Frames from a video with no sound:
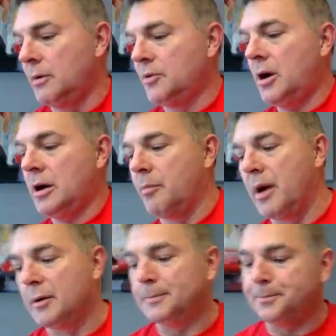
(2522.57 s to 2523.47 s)
I'll show you what I'm
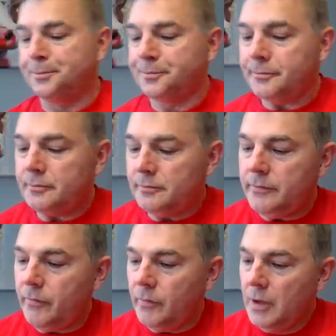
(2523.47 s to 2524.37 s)
talking about.
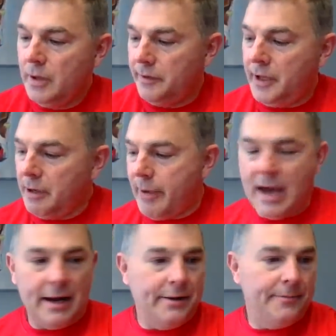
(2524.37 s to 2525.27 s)

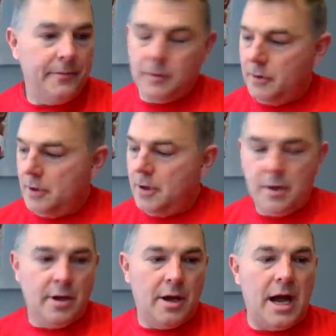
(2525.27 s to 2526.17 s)
Think about it.
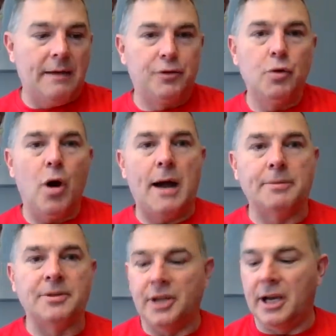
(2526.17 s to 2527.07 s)
I have two
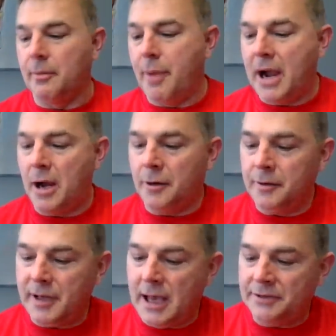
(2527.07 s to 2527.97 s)
options. I could buy
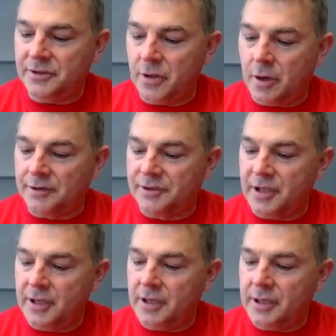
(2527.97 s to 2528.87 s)
a $100,000
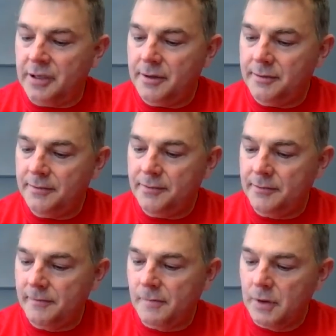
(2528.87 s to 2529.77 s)
CD,
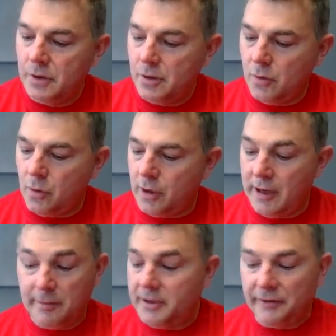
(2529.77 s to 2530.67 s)

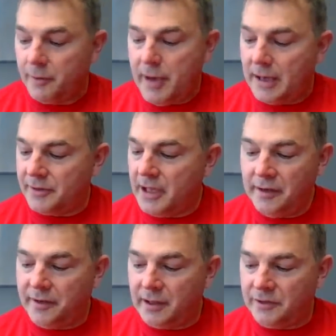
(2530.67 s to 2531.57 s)
or it doesn't even matter.
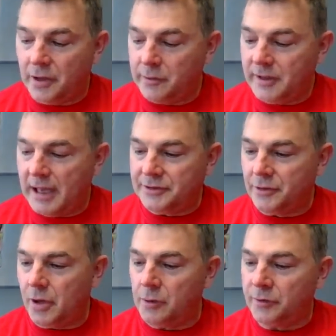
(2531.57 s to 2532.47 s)
anything is
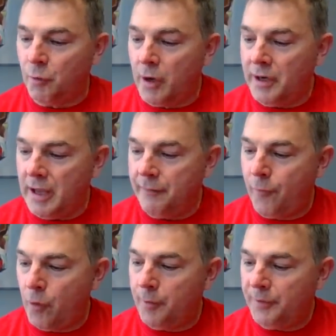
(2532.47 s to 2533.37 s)
$100,000, one
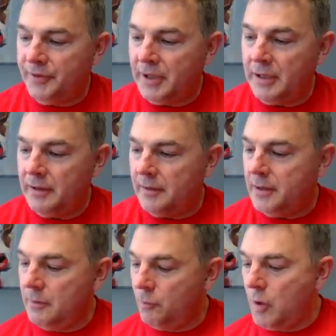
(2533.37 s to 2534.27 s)
at
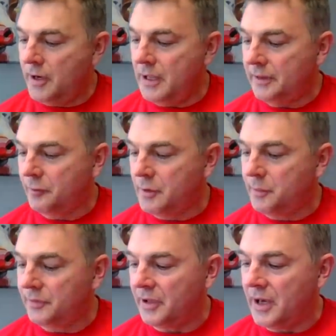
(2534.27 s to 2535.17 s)
4% and one at
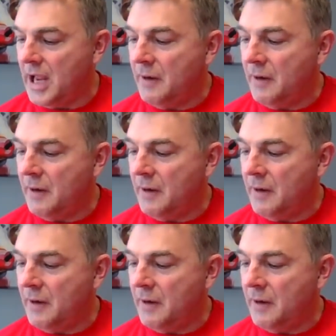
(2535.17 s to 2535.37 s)
3%.